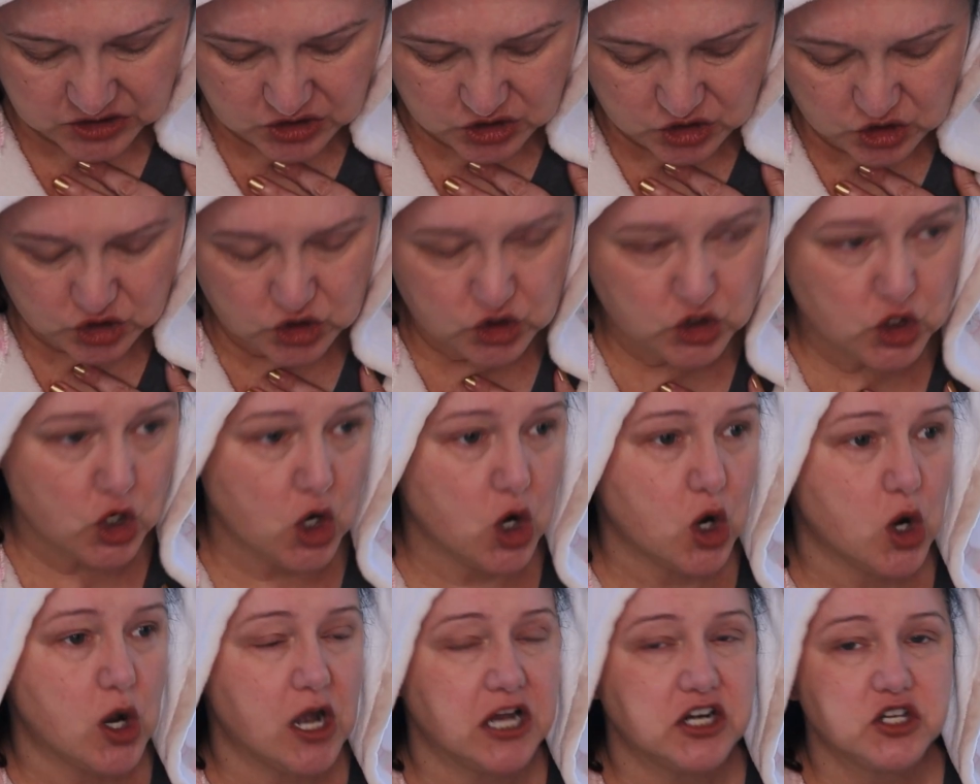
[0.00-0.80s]

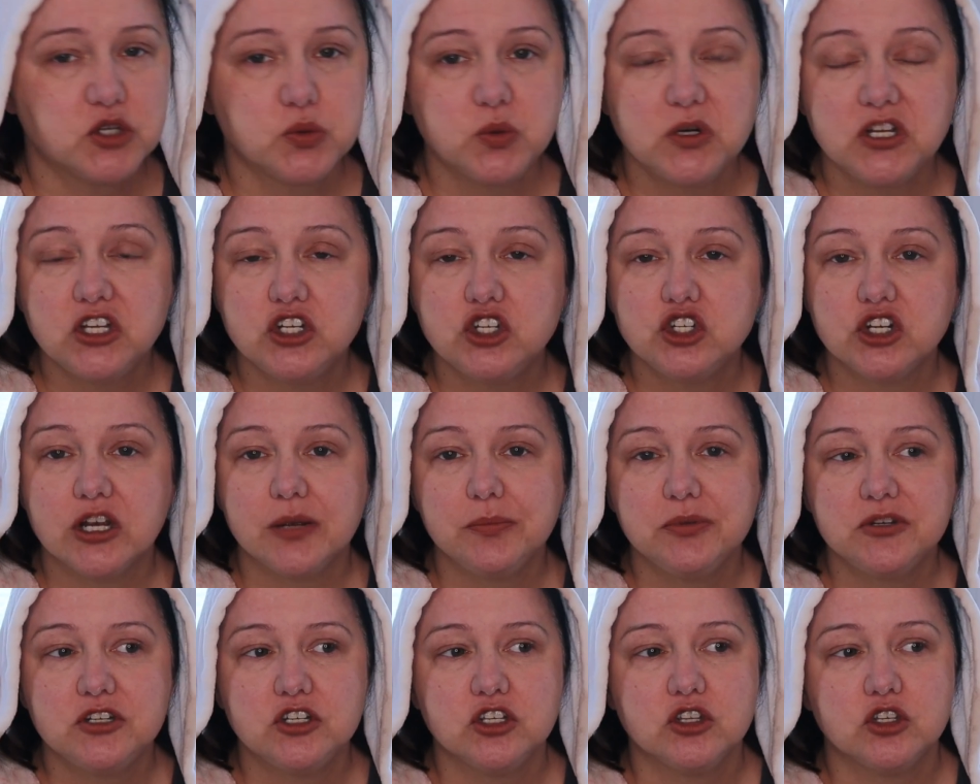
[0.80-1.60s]
So I just want to
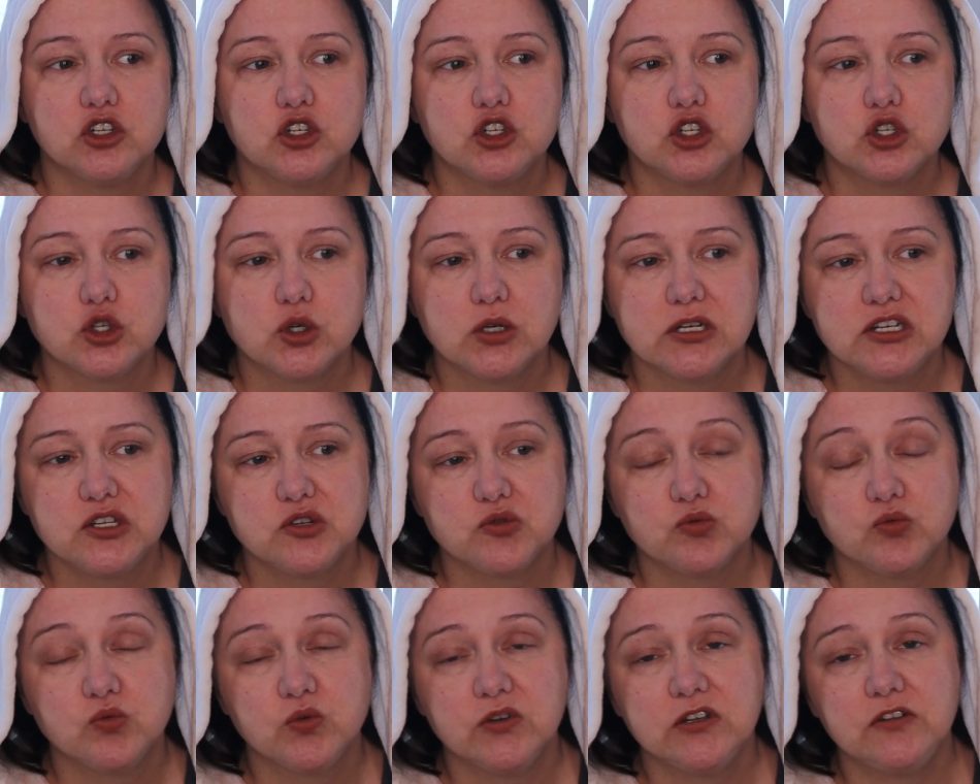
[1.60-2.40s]
jump into the
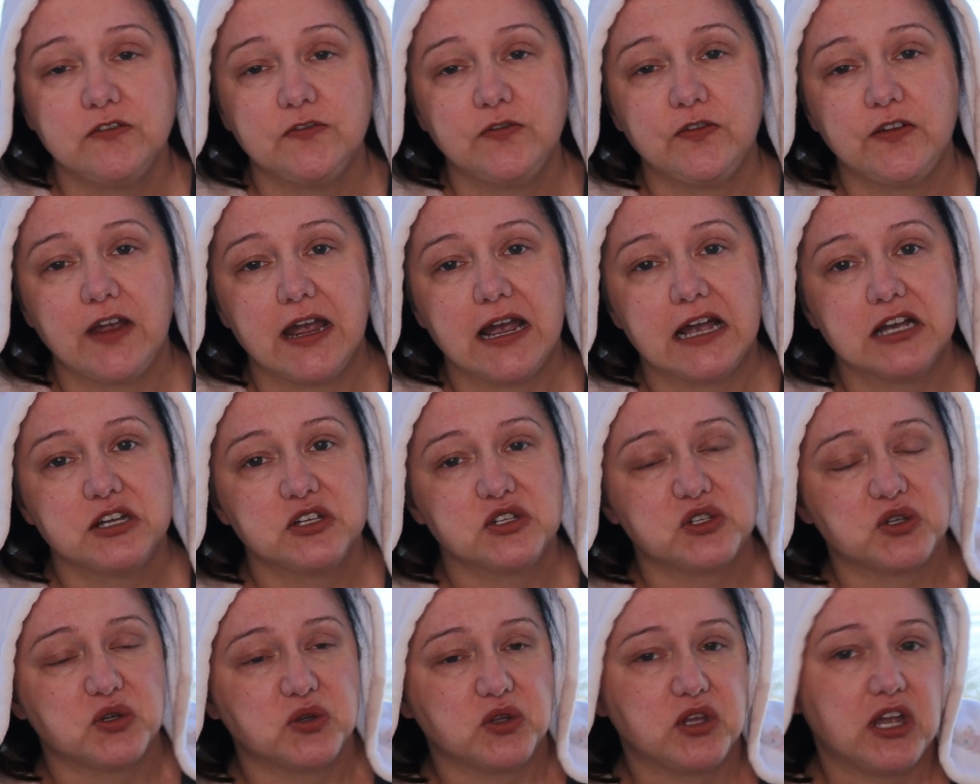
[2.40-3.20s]
choice real
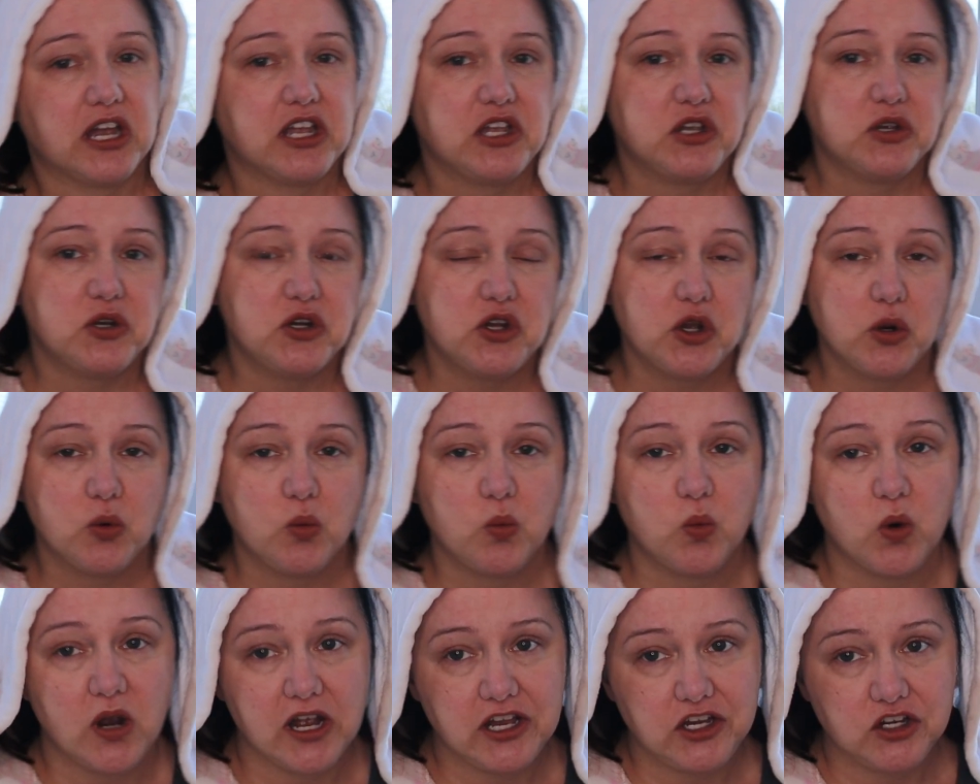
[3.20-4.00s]
fast so that you know
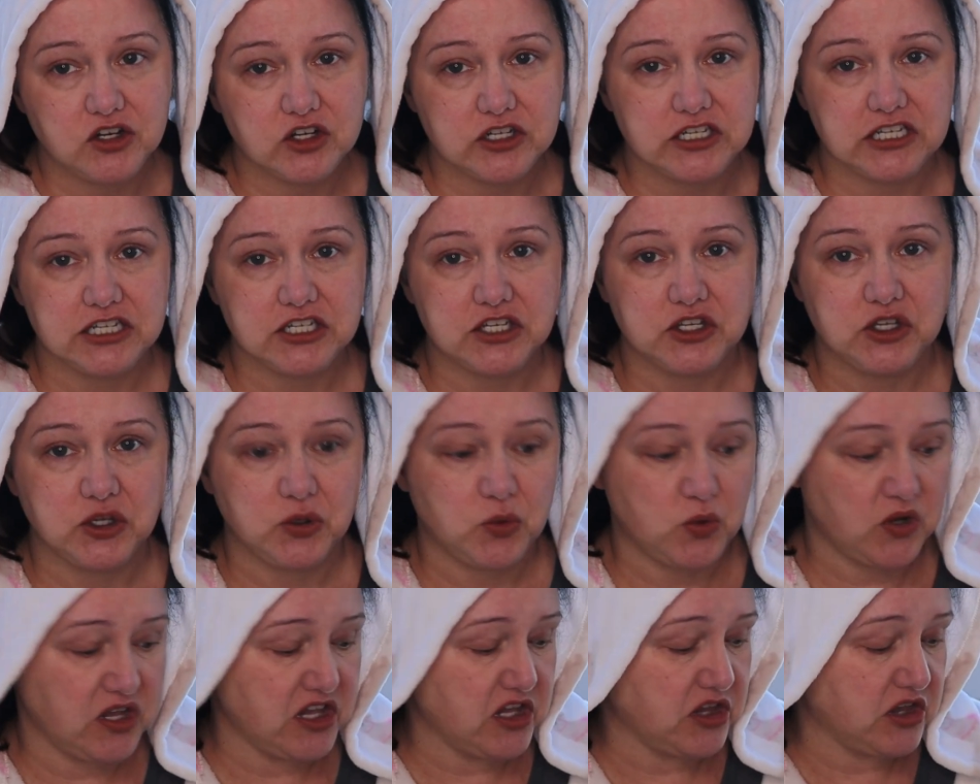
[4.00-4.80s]
what you're
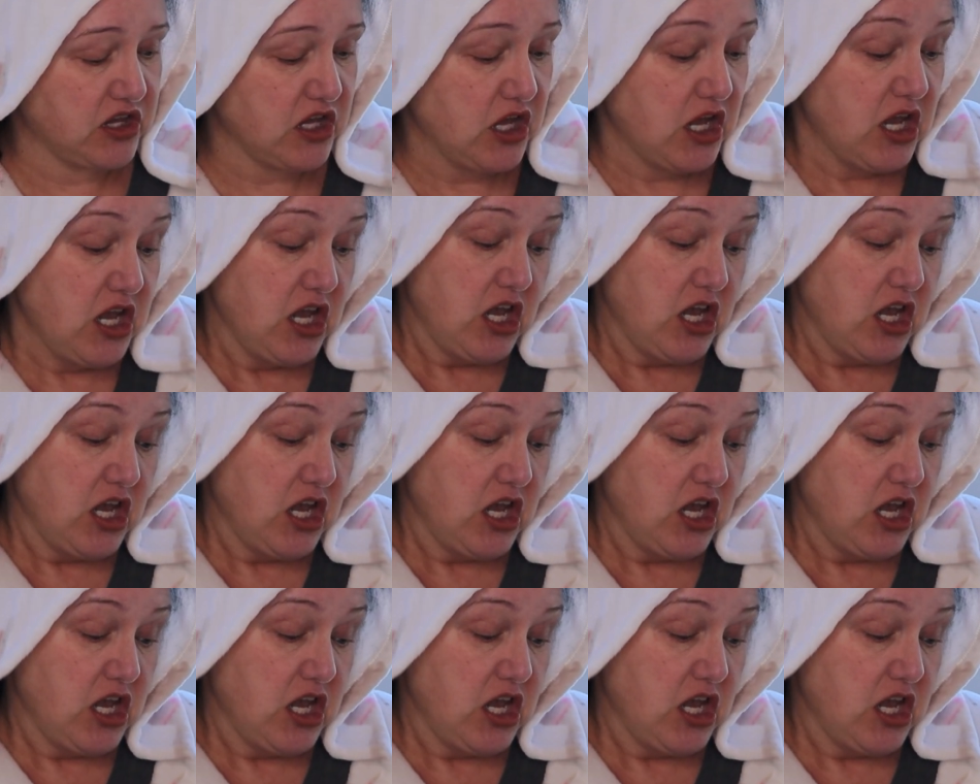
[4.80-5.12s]
dealing with,